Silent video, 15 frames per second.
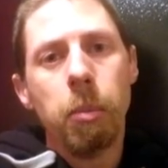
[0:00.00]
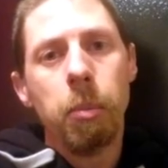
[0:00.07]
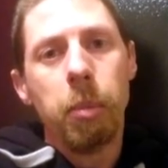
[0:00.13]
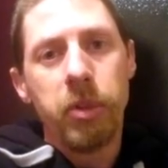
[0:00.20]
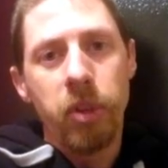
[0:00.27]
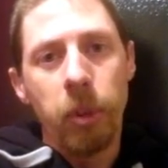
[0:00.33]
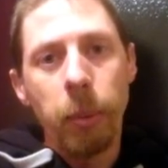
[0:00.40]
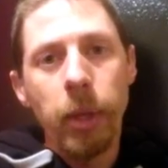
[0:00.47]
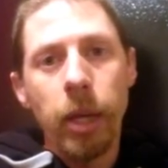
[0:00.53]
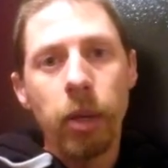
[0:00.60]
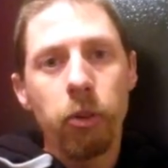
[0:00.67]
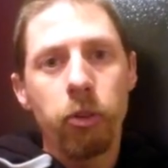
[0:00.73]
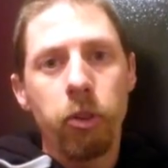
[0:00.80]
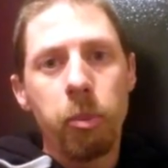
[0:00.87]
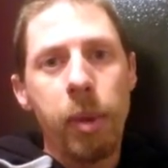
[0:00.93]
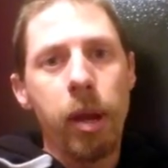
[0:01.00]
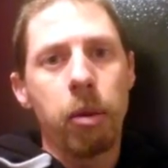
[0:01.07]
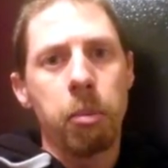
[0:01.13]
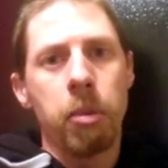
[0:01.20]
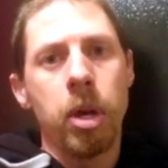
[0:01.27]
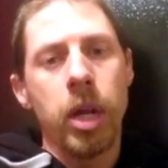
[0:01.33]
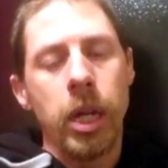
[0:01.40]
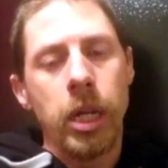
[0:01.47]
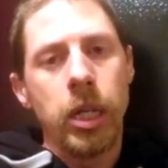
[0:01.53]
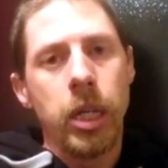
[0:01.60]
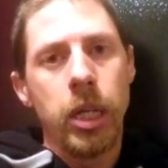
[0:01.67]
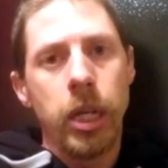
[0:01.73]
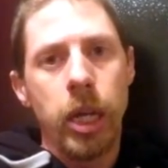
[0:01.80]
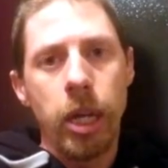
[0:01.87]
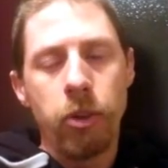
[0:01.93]
But something else to bear in mind
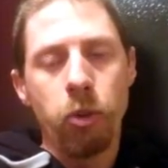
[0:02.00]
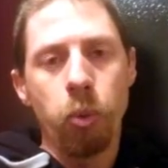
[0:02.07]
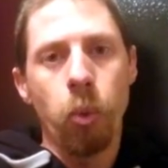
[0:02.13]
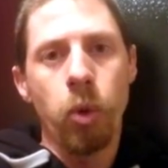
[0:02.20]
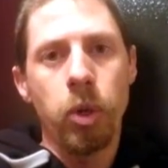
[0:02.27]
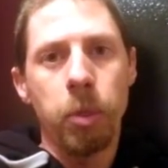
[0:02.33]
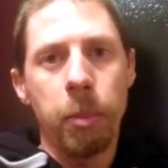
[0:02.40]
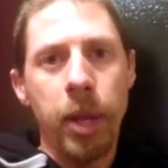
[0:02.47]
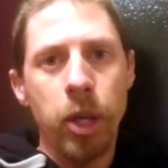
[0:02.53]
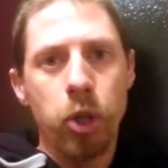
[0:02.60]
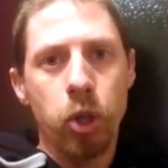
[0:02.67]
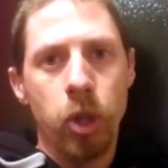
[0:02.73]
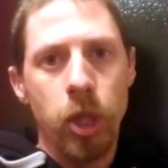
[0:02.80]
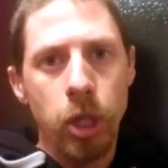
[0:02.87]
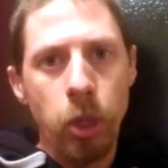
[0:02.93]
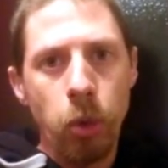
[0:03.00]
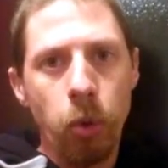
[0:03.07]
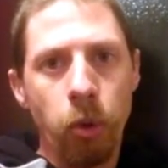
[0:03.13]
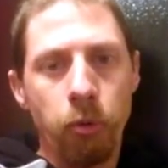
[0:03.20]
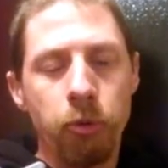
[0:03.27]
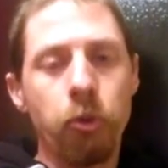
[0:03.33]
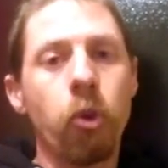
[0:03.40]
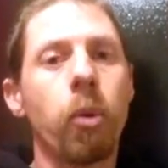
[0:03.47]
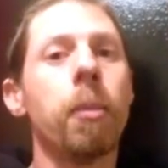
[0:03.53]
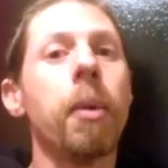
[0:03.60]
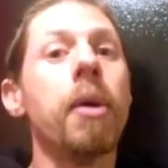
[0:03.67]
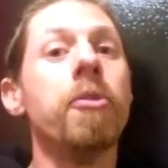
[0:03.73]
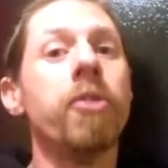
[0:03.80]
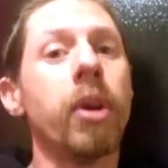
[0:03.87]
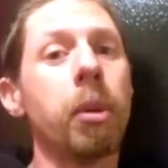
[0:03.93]
is you want to make sure that you don't form a
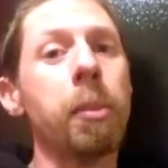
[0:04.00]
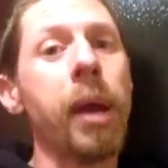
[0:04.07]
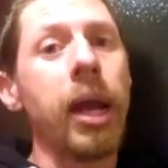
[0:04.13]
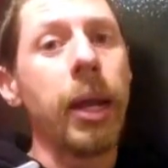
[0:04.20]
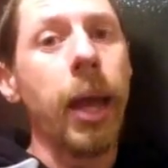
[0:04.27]
very bad